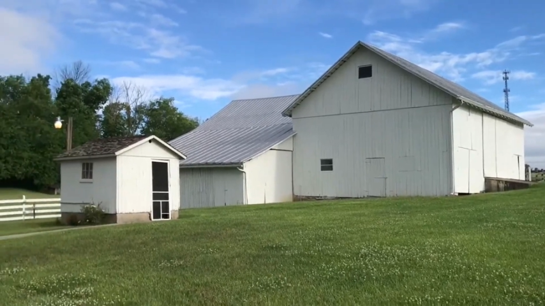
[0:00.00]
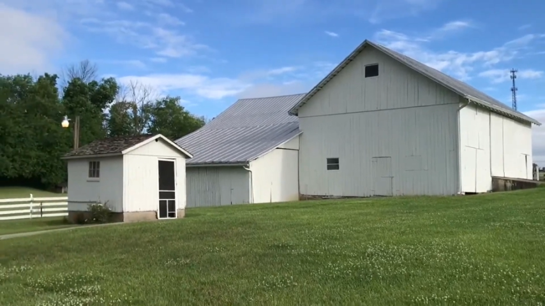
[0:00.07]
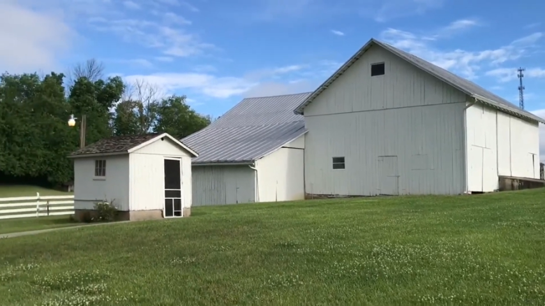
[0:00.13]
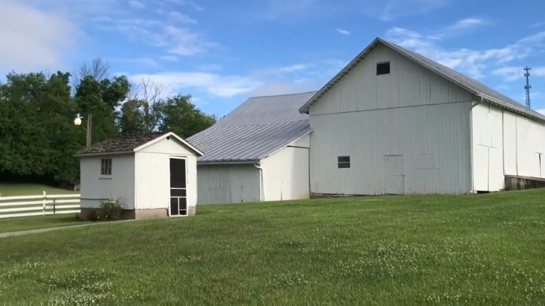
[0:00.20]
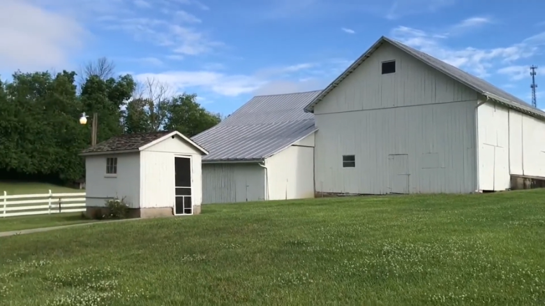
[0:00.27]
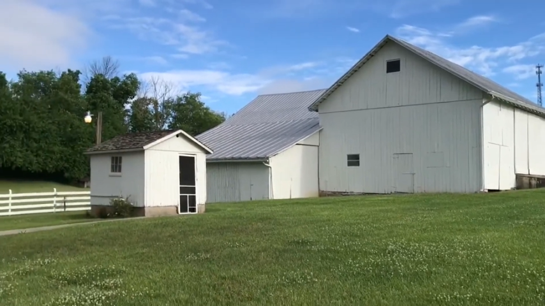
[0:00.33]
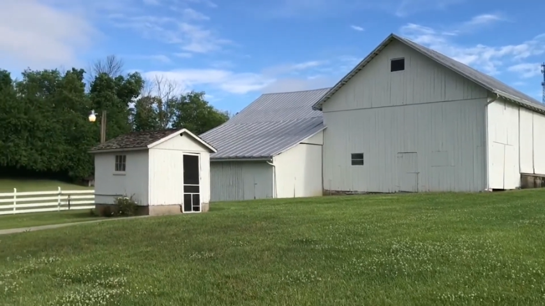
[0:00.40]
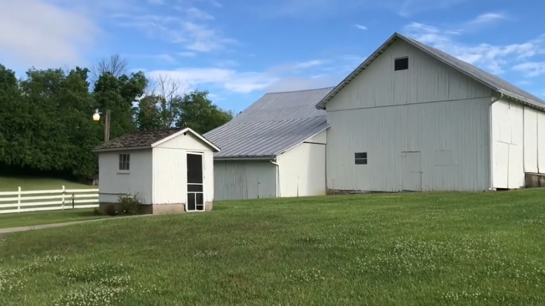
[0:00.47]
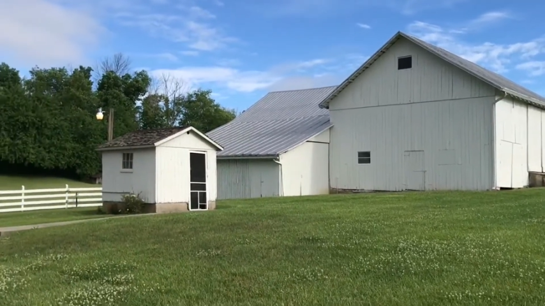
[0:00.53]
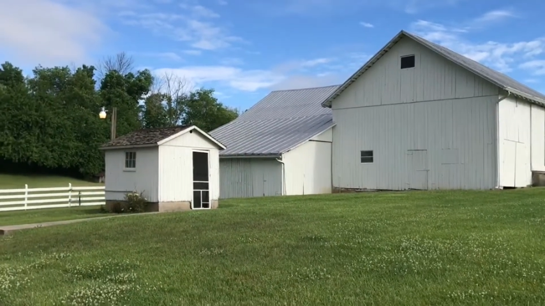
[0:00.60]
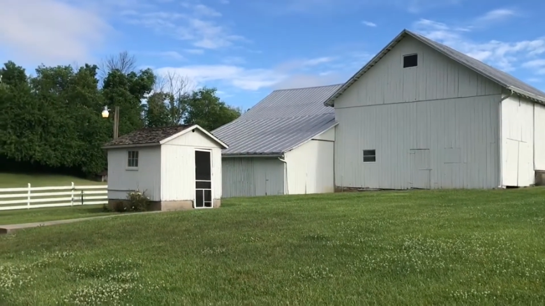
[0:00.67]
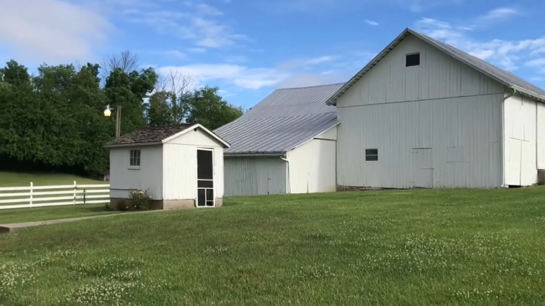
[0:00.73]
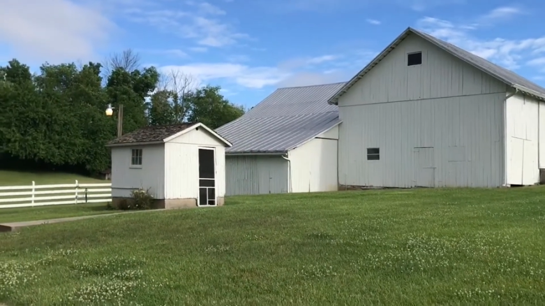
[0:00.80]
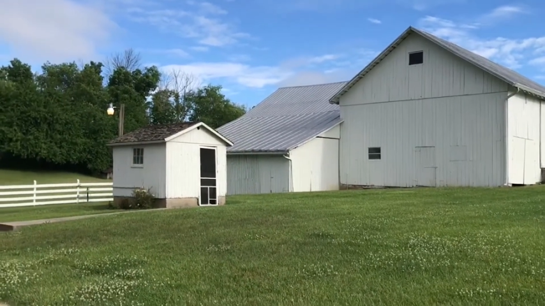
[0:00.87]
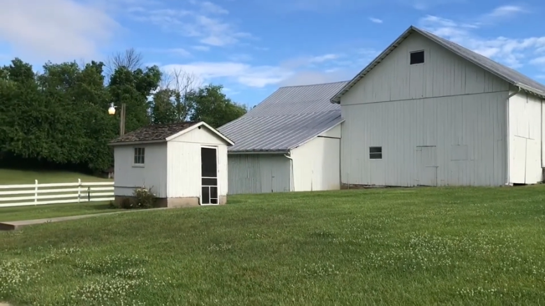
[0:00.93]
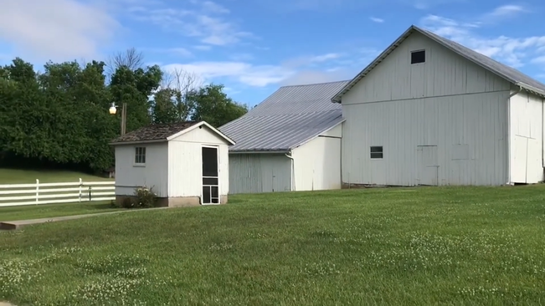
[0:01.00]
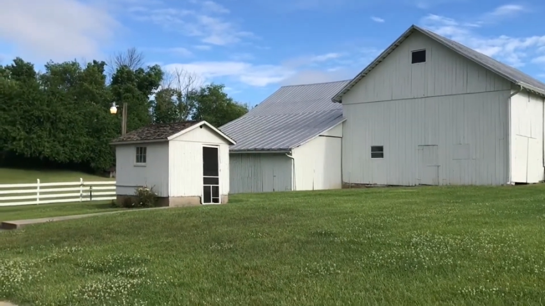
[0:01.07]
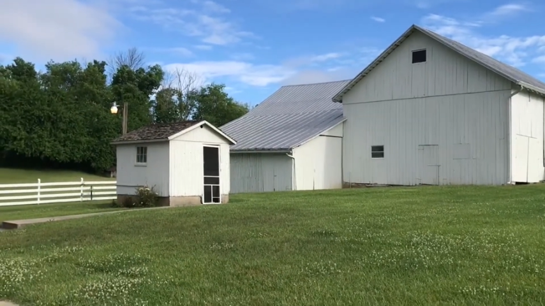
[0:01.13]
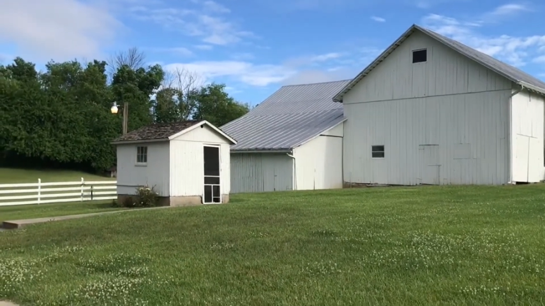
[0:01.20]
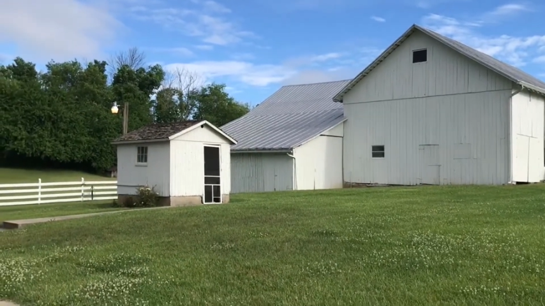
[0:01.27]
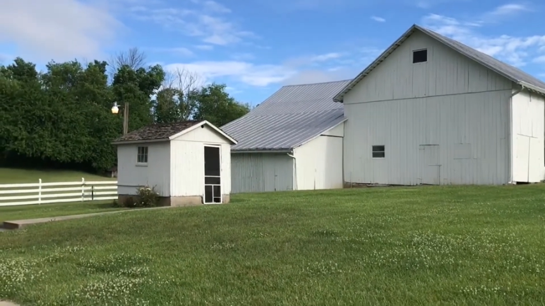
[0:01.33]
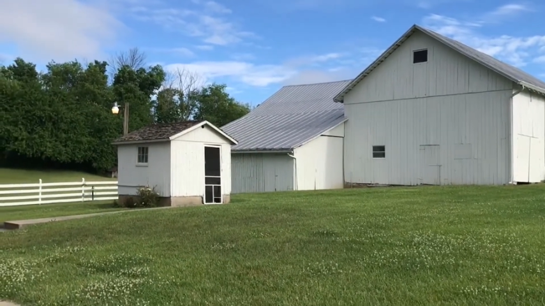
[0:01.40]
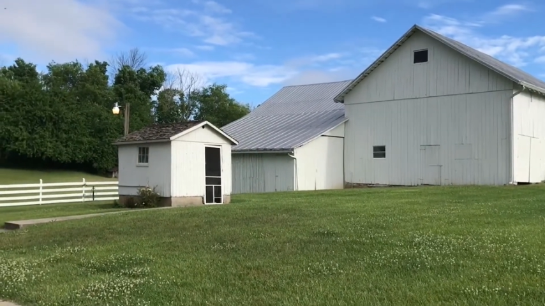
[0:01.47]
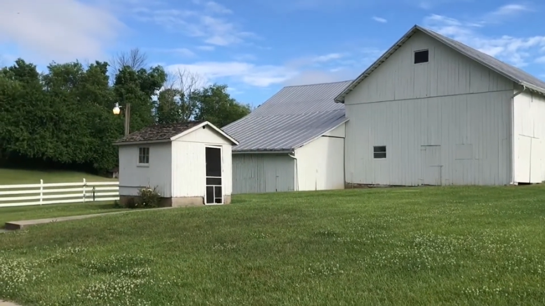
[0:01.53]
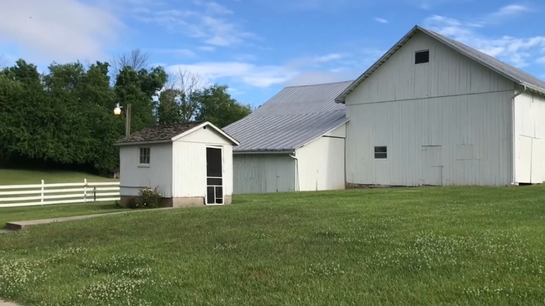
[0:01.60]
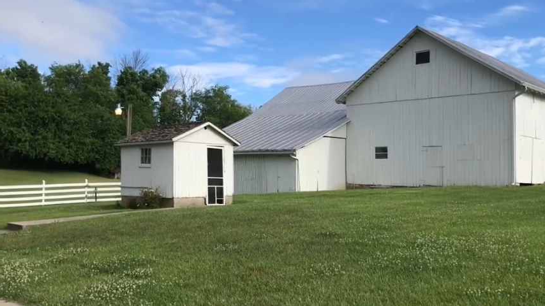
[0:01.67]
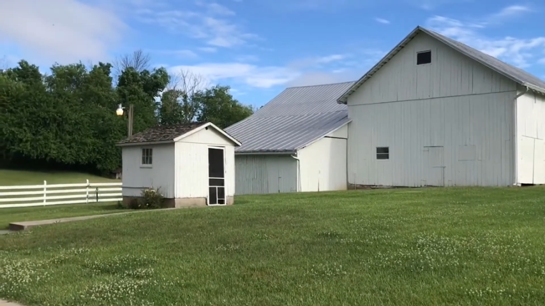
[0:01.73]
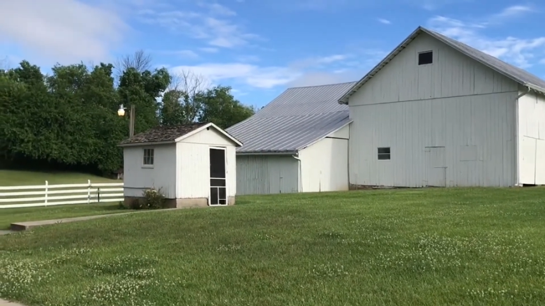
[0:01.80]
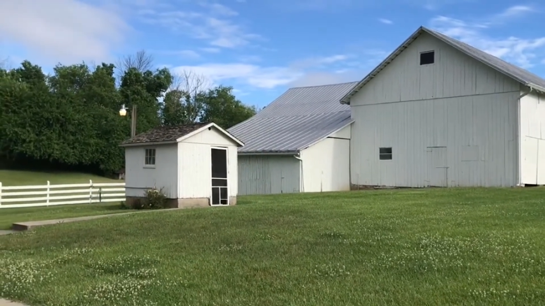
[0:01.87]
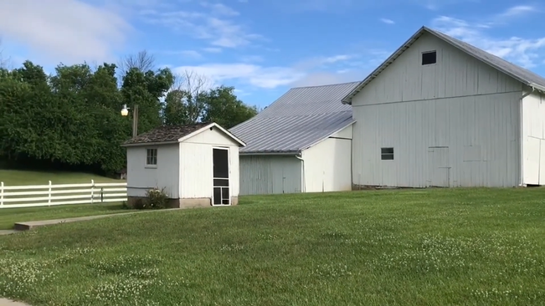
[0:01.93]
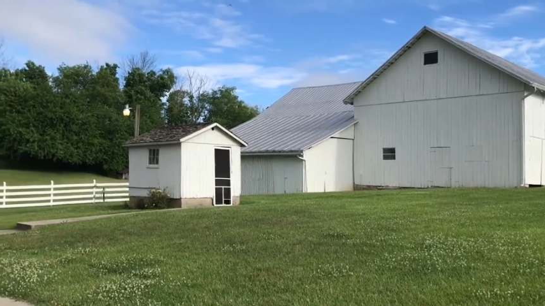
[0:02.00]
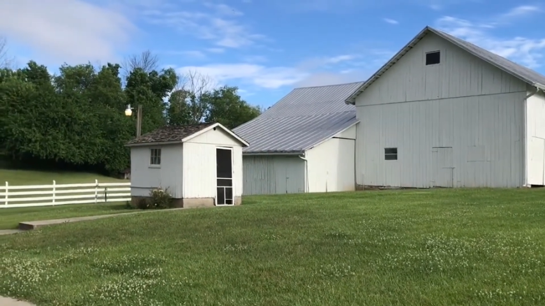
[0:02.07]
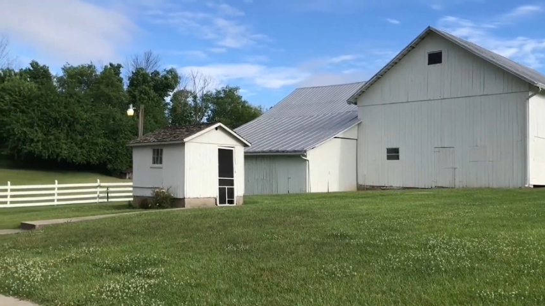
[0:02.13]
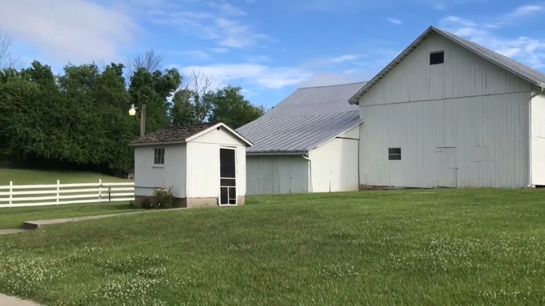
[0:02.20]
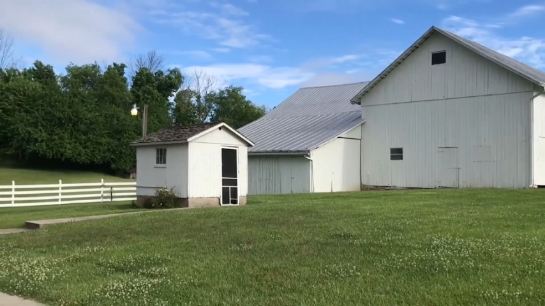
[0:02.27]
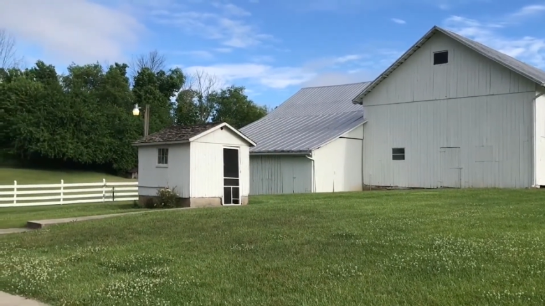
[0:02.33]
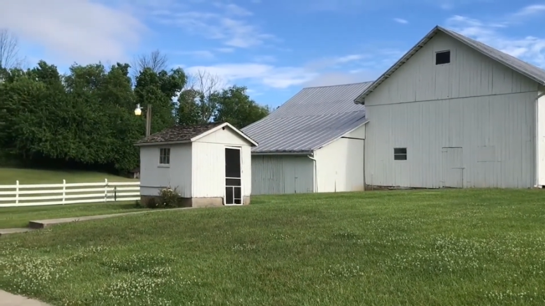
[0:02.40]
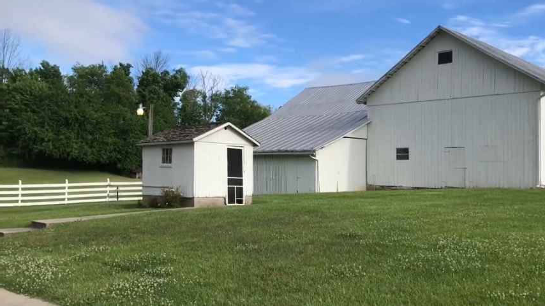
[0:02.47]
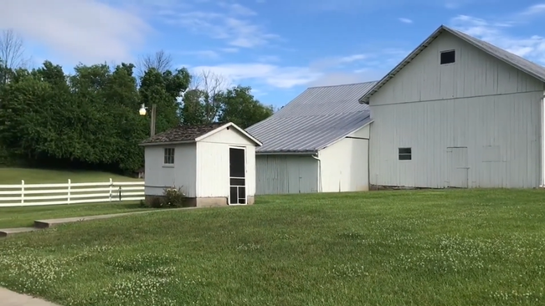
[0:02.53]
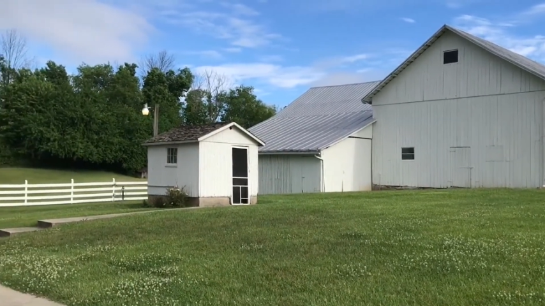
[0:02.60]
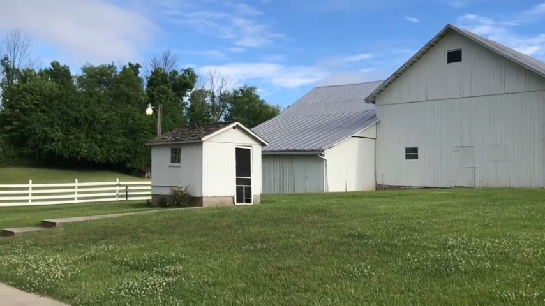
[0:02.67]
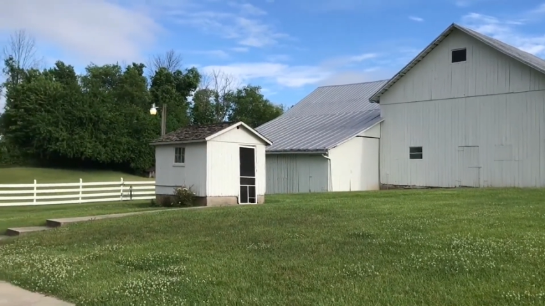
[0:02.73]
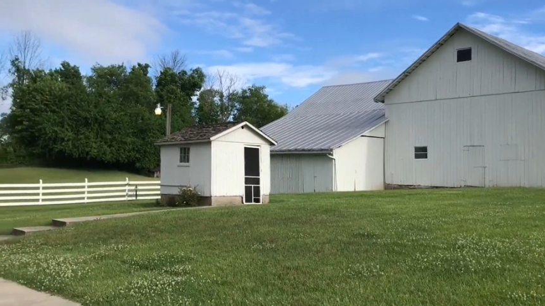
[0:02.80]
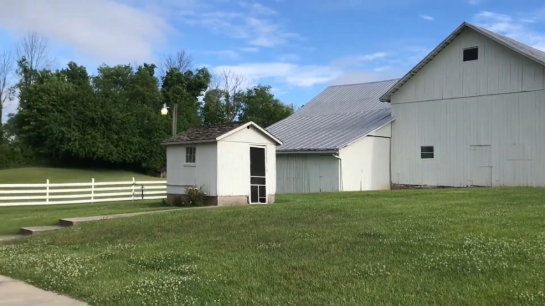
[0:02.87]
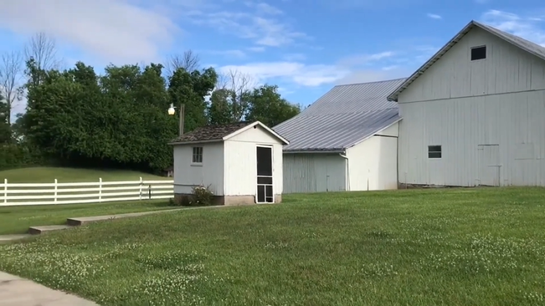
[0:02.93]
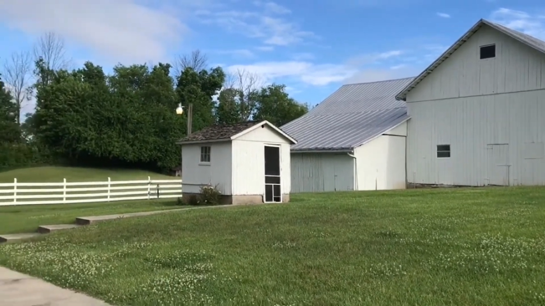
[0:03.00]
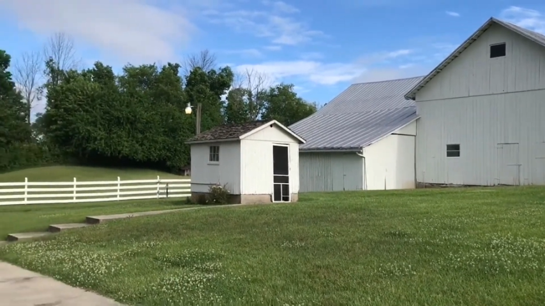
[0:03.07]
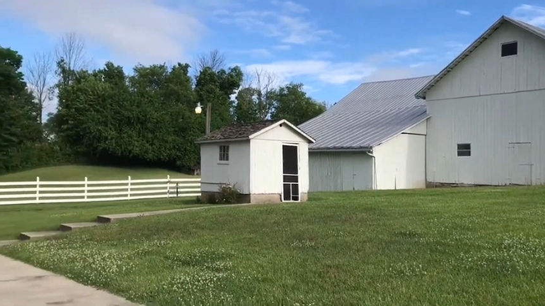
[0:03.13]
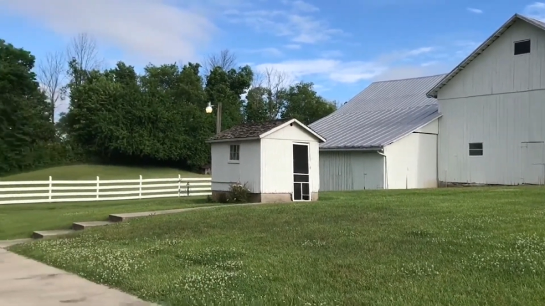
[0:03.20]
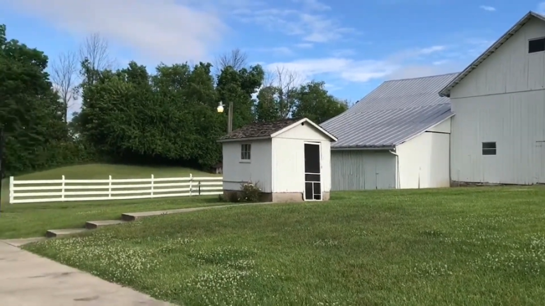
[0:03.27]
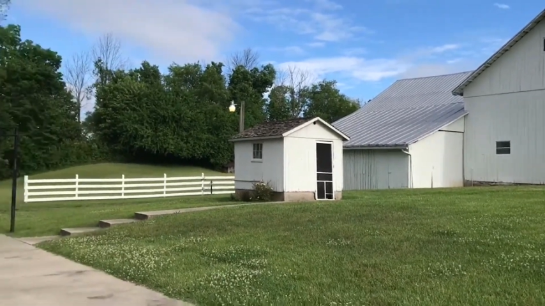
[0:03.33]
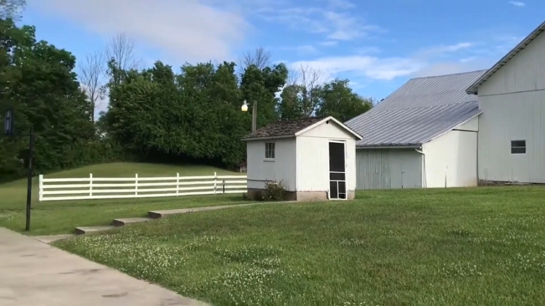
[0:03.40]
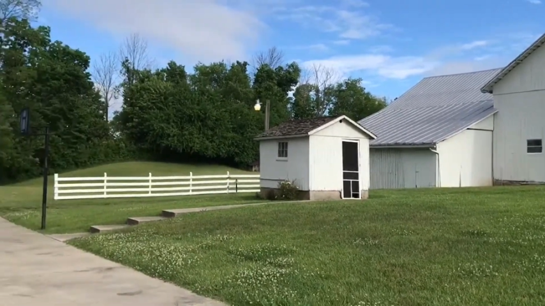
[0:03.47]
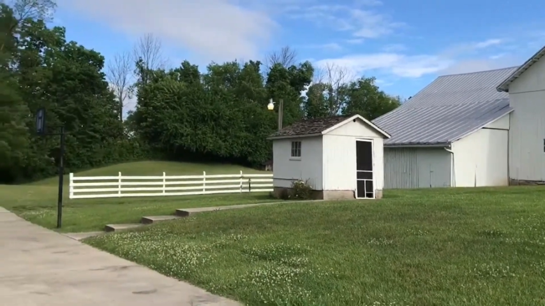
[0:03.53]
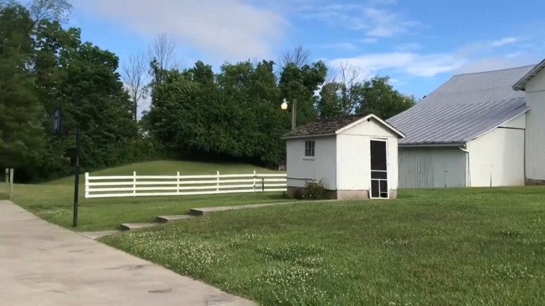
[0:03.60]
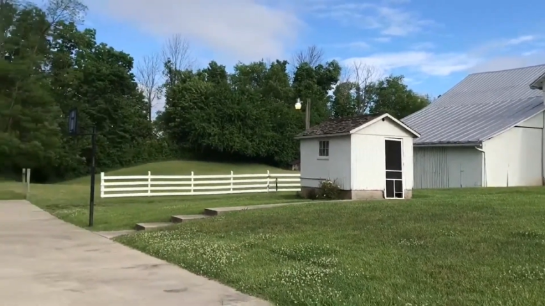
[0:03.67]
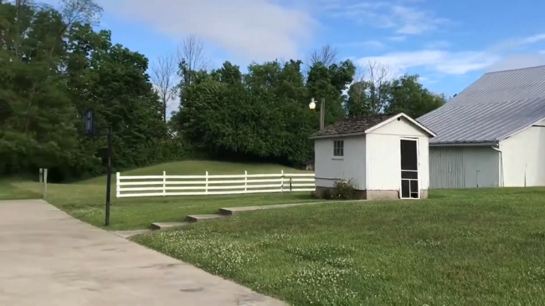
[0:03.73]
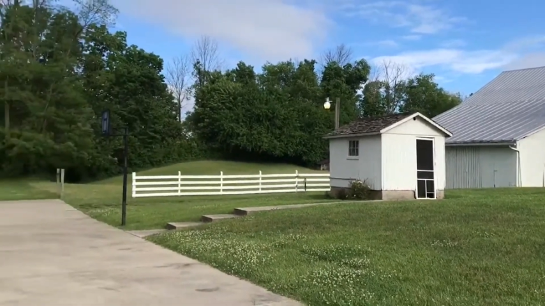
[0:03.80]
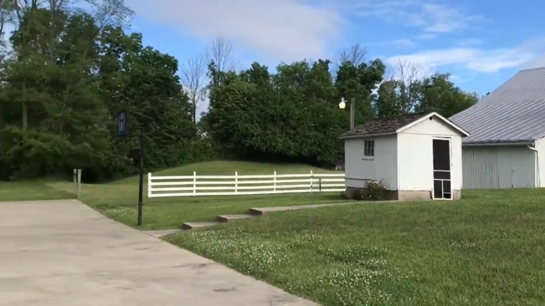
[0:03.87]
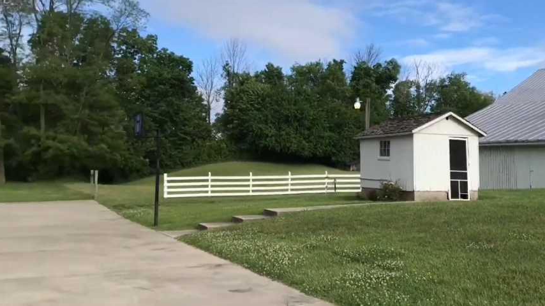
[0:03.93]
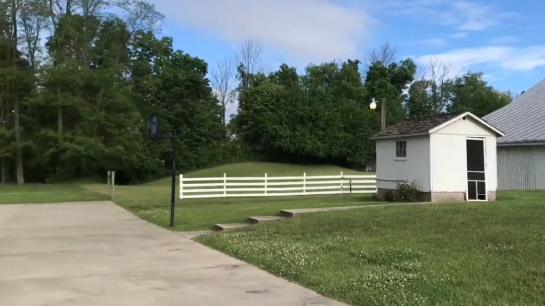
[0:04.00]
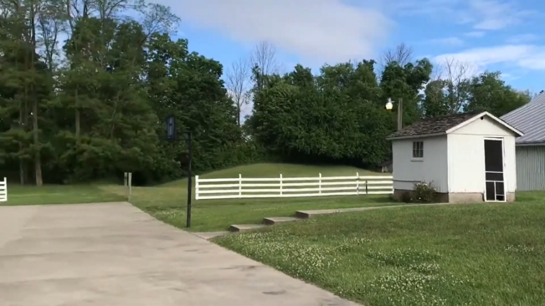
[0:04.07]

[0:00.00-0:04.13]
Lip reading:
Nobody's mouth can be seen.